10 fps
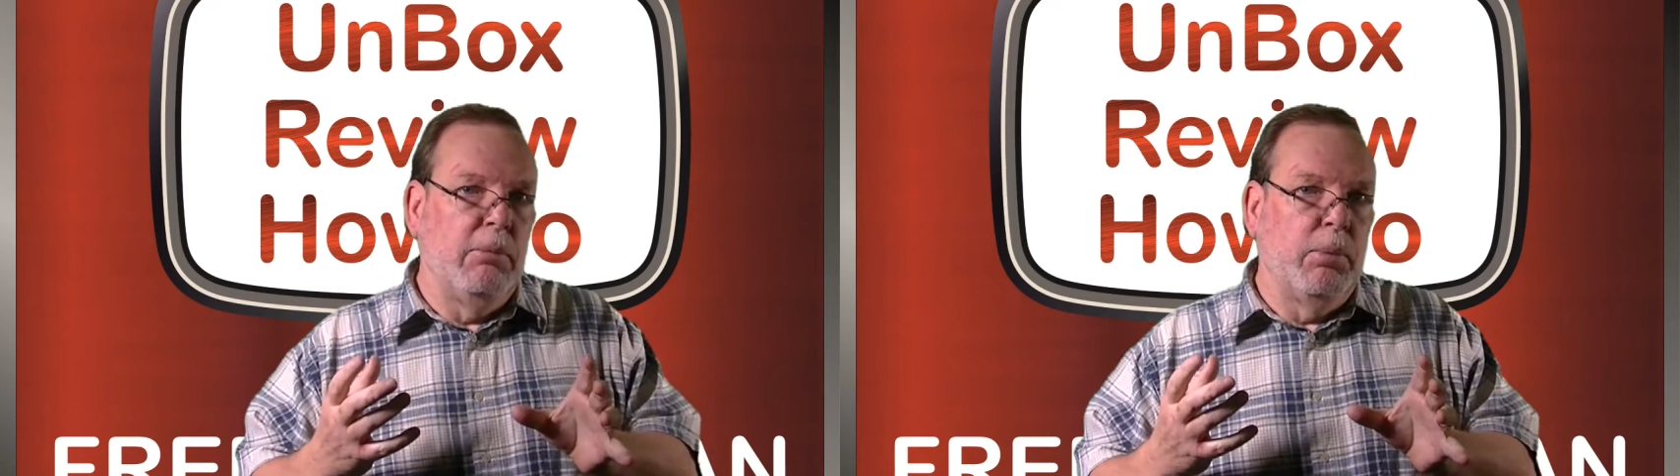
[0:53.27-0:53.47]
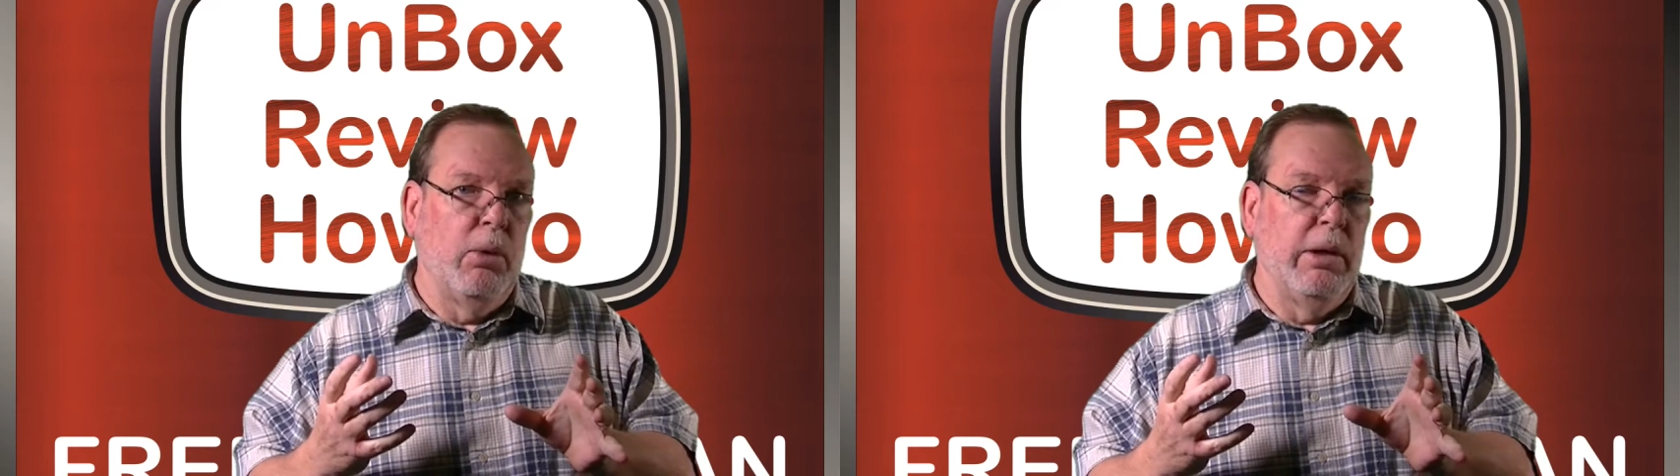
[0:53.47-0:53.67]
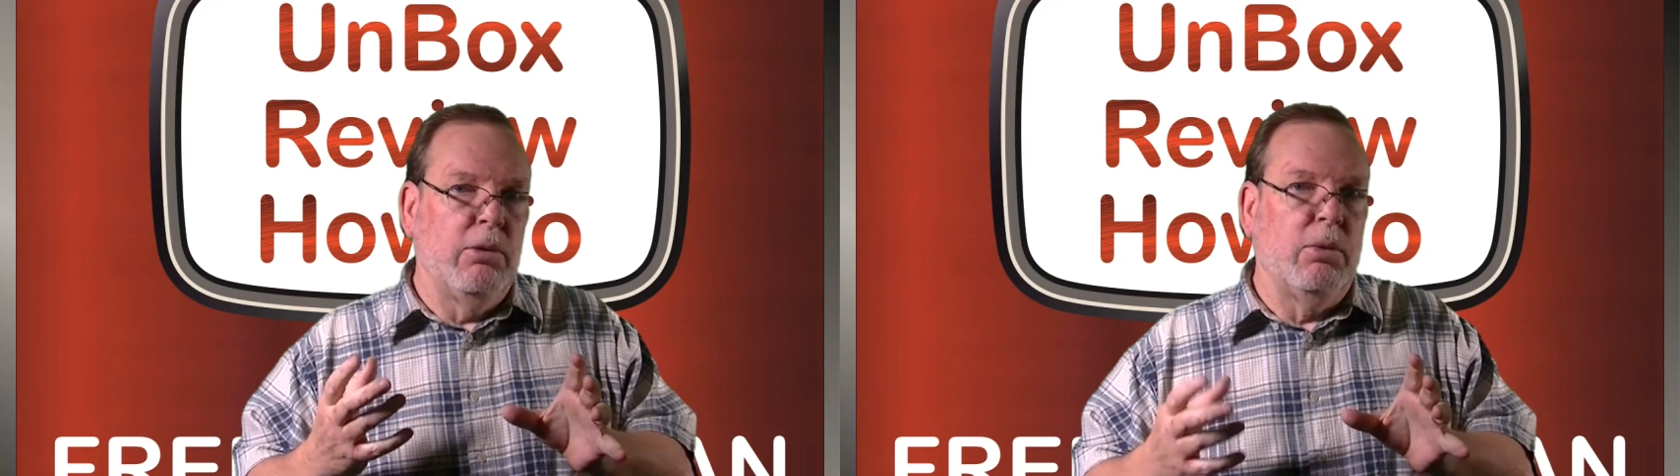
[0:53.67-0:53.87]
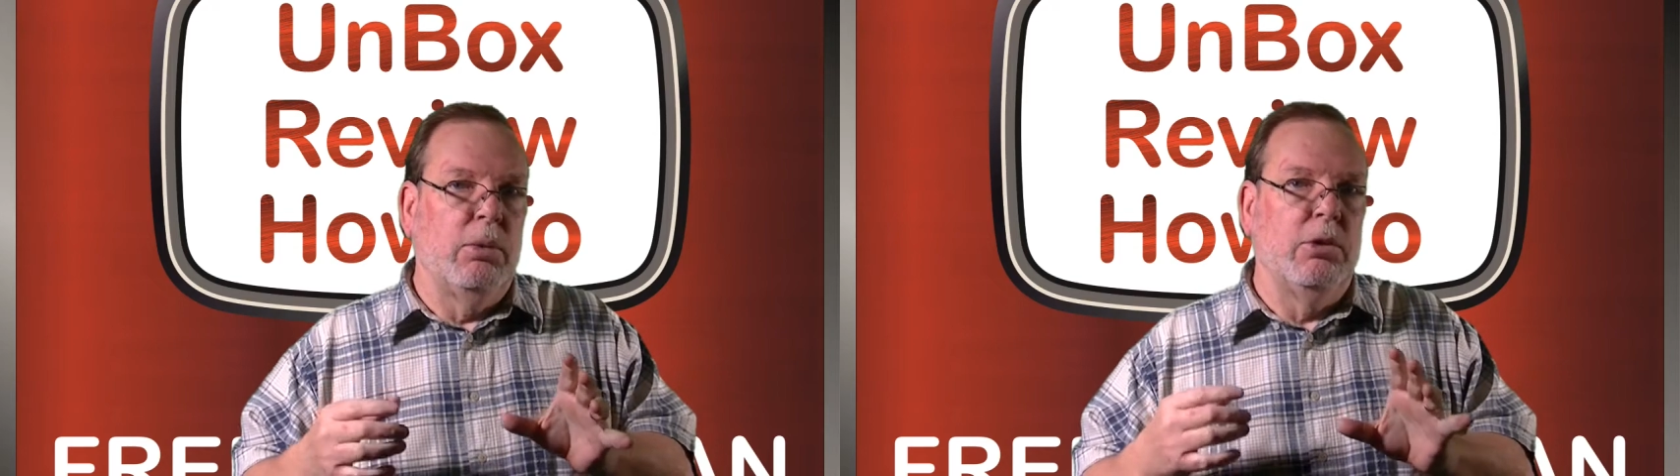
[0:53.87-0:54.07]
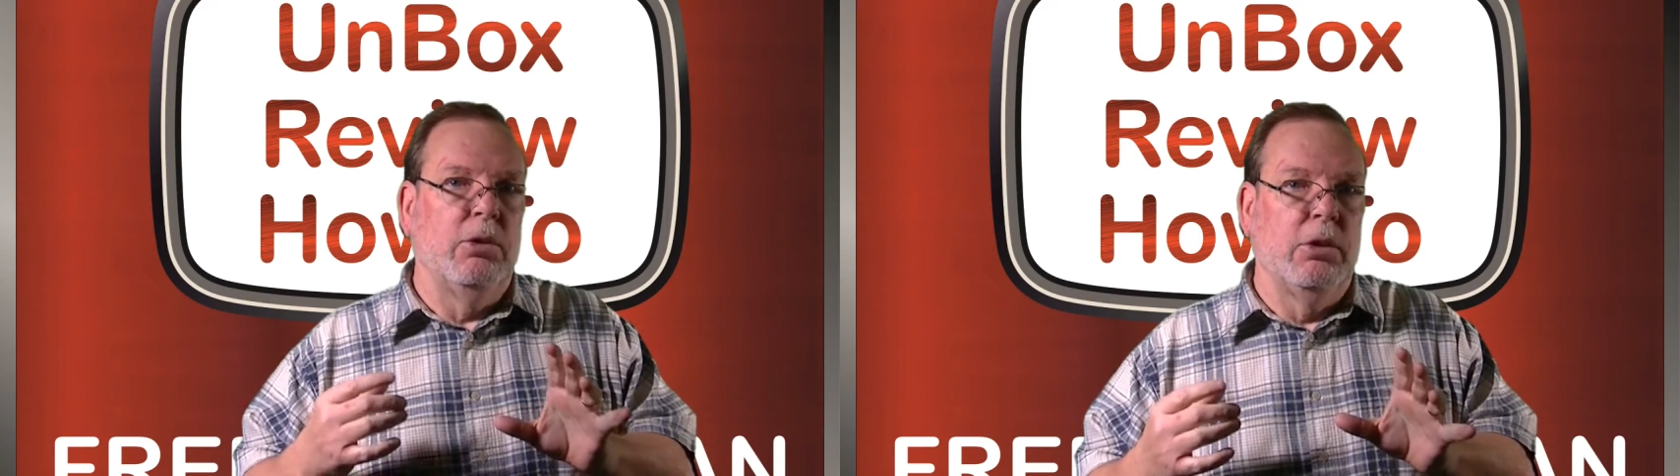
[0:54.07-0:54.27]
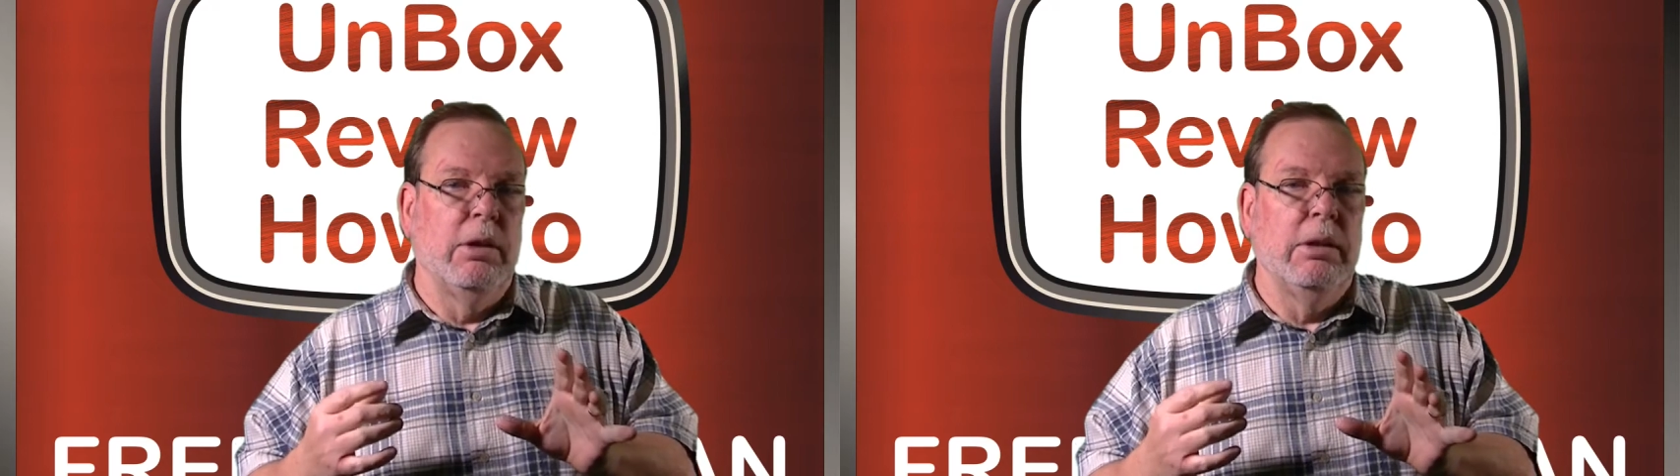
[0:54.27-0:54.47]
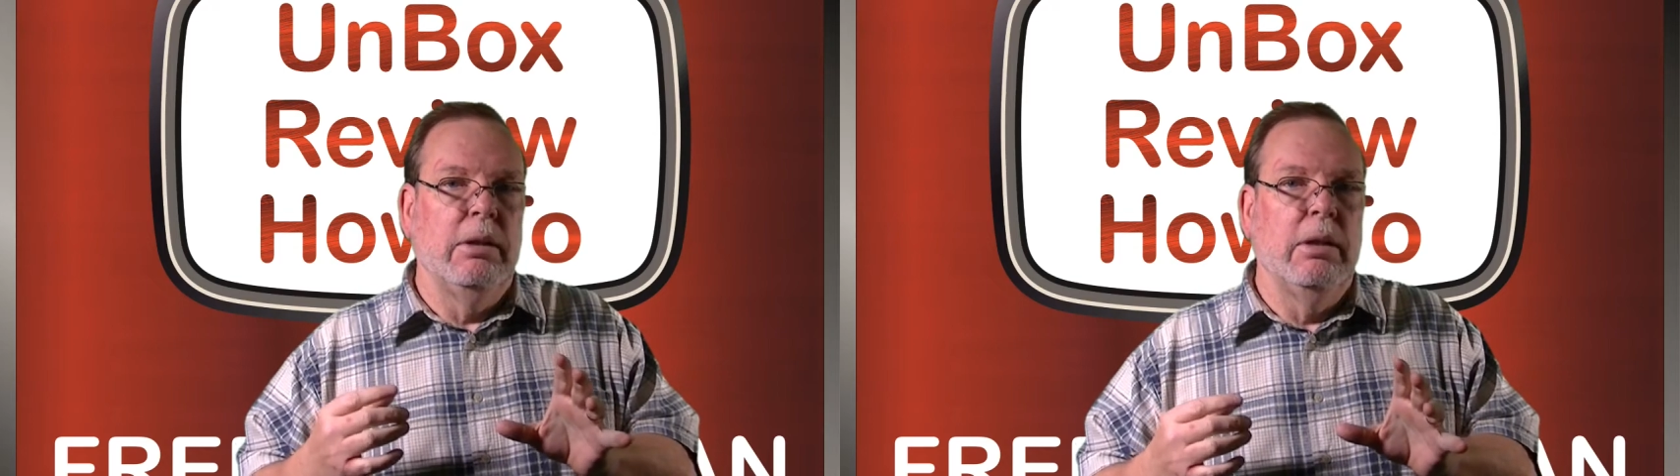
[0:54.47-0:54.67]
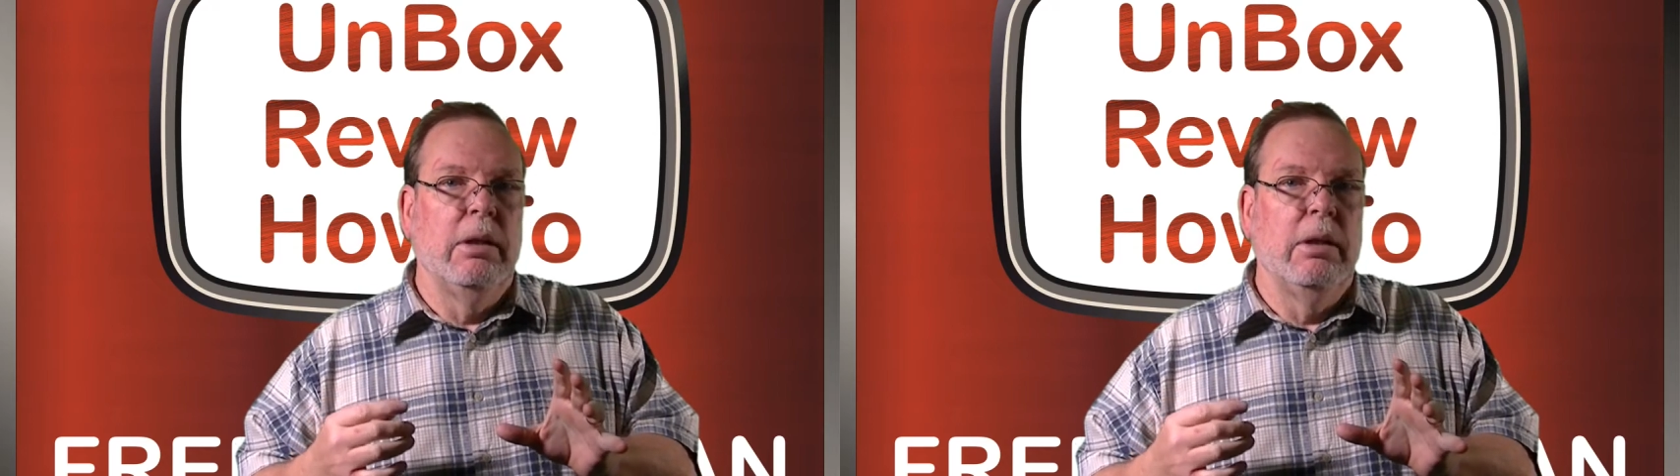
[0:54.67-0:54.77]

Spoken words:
points, which is good.